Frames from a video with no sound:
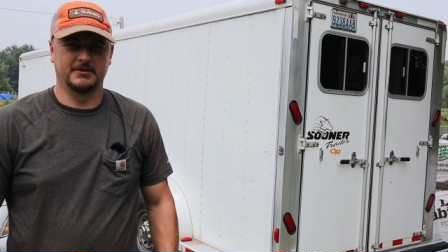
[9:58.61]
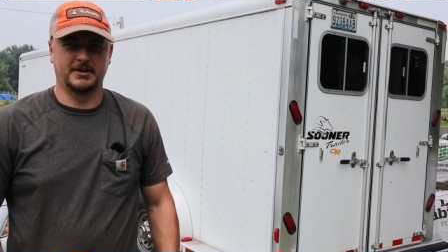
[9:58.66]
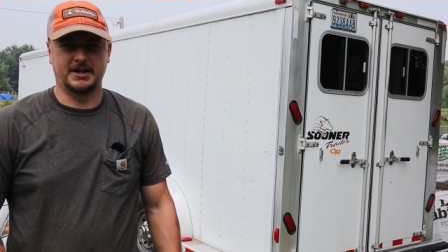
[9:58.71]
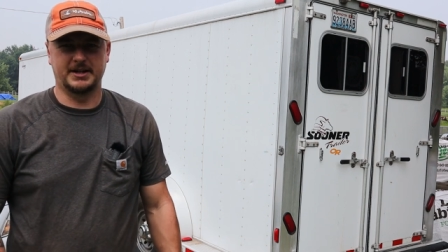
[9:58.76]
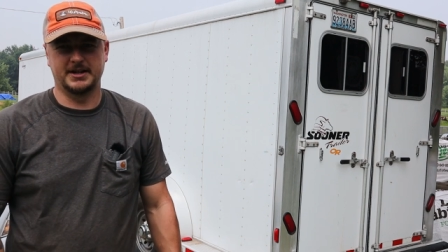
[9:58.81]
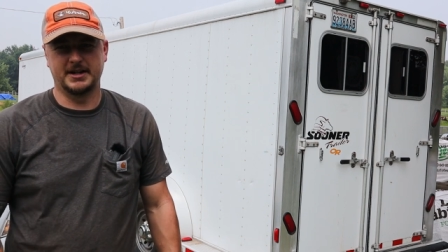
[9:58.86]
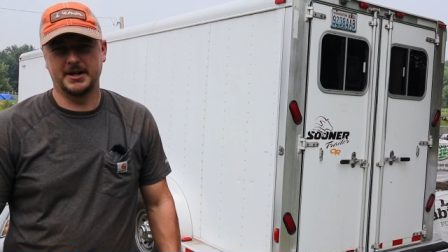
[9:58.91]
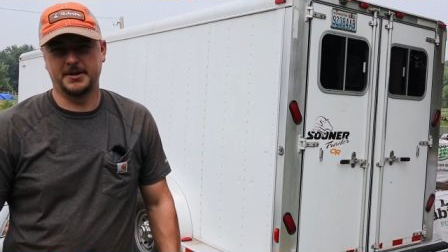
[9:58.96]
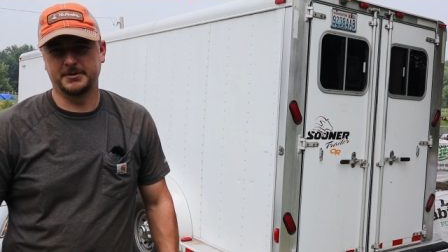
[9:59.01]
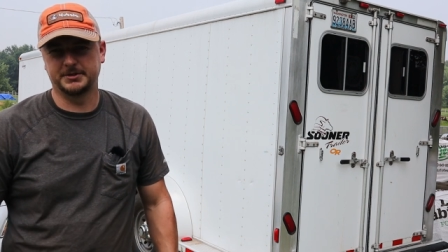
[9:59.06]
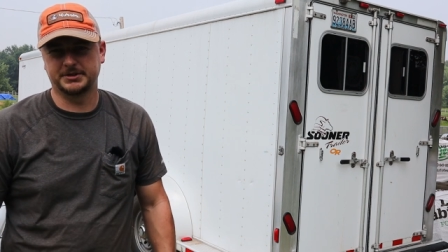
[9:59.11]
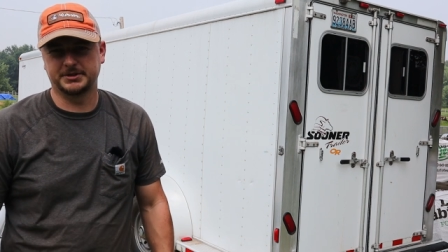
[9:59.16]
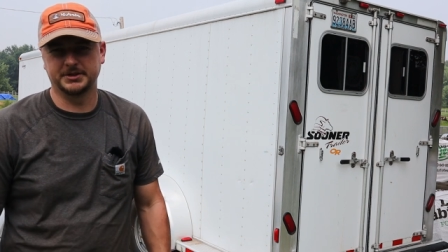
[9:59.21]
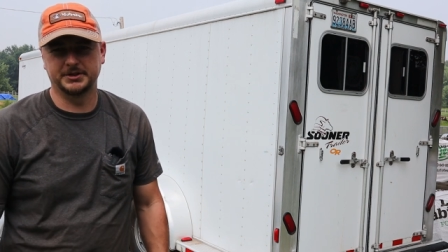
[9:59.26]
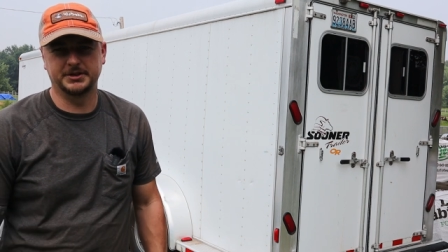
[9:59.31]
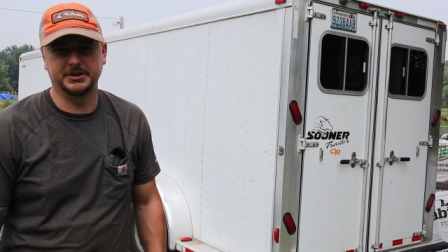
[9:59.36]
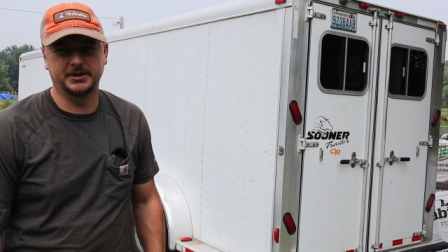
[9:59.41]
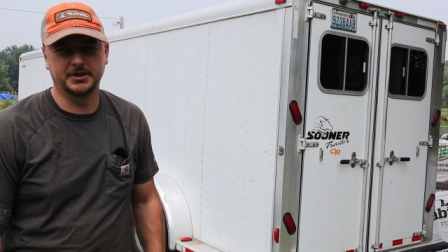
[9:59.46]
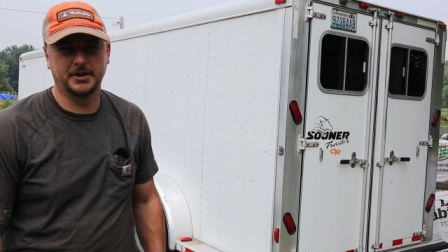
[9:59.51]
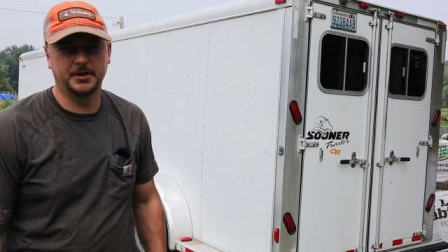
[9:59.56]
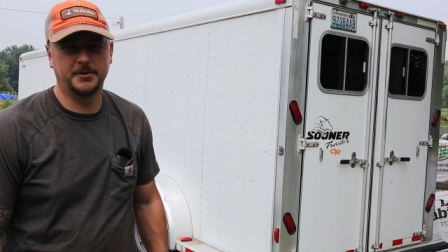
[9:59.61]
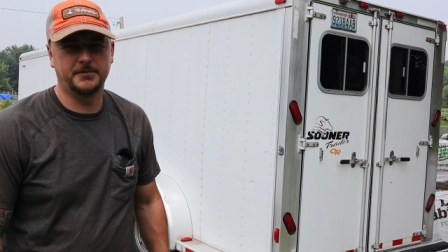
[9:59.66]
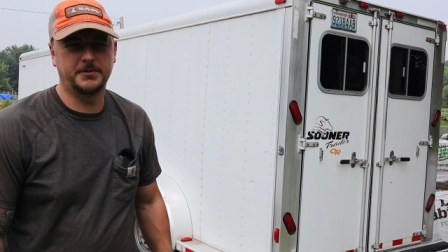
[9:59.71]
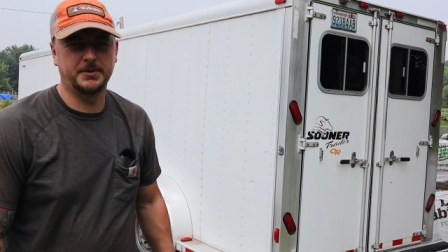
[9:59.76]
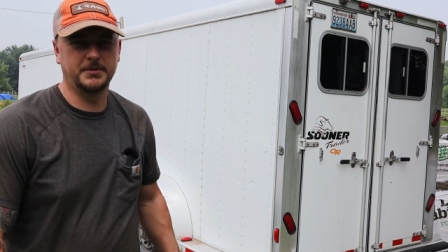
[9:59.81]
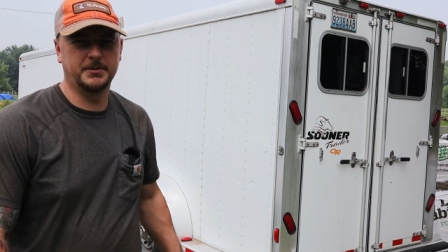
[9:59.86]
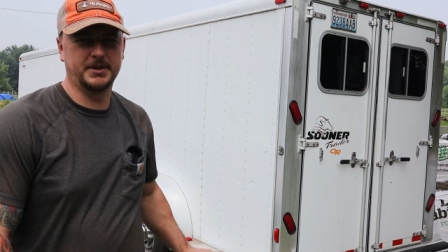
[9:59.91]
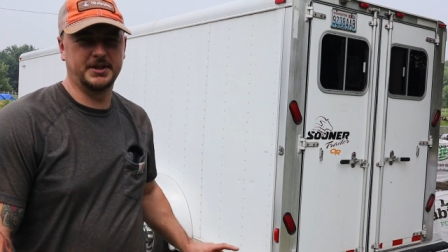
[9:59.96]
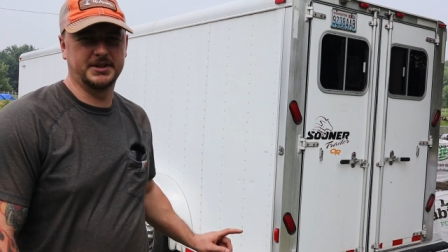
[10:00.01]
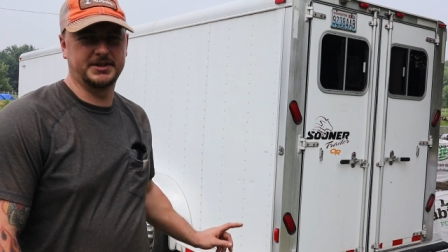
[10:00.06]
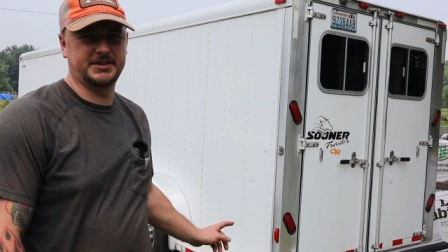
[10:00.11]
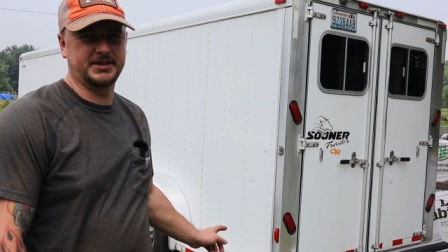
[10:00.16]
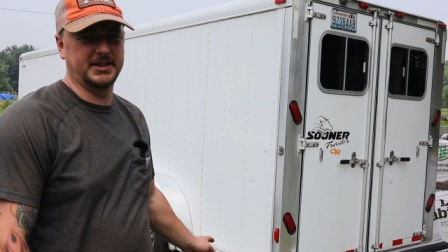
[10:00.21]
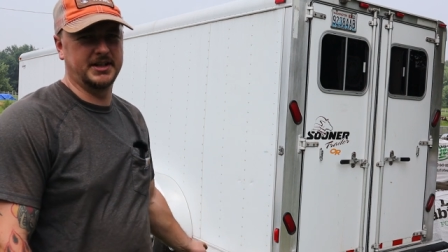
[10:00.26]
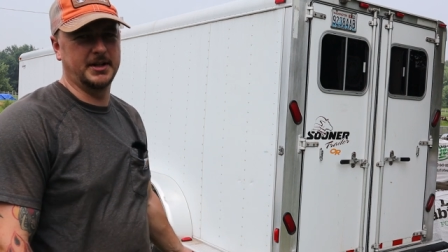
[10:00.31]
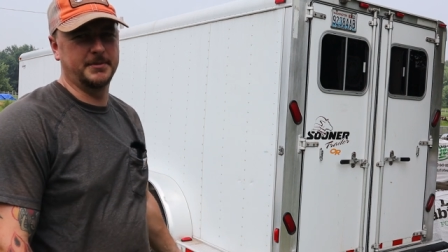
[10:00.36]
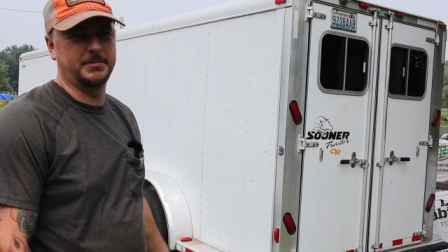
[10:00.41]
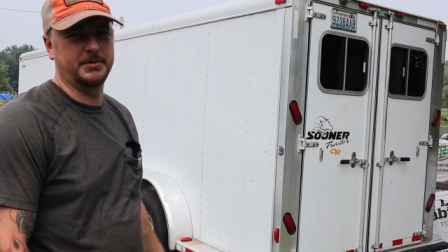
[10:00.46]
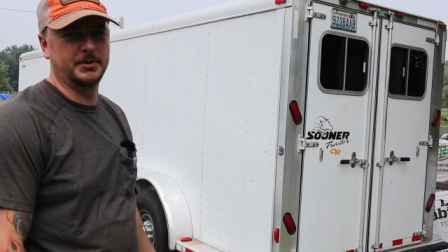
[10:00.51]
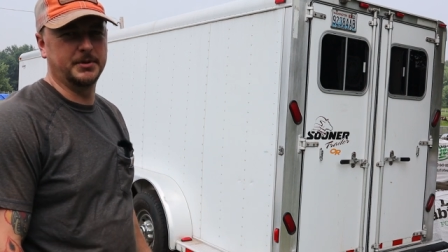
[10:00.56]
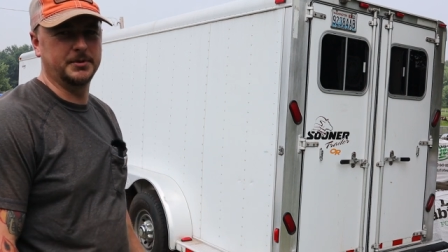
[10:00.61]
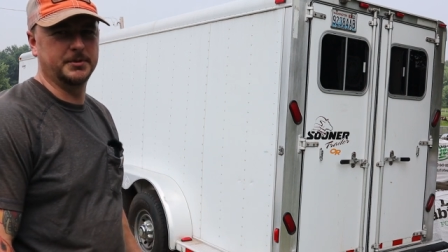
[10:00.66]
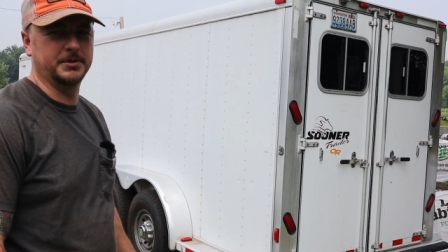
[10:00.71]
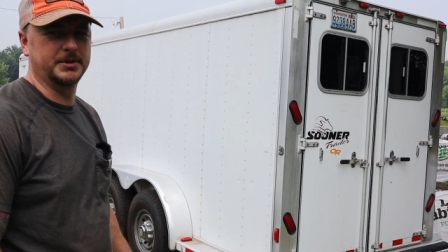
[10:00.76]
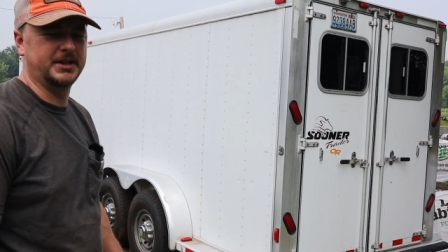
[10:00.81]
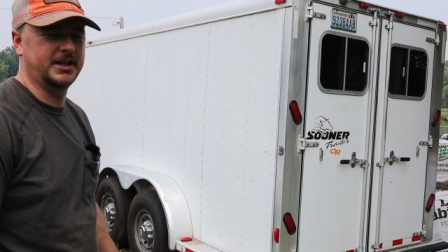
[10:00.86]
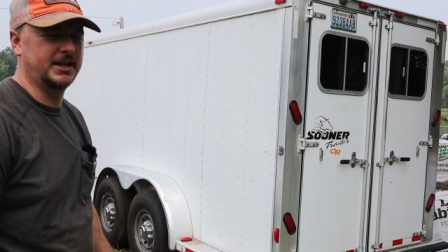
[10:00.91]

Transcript: Right now it's good to go if we want to set up and go to a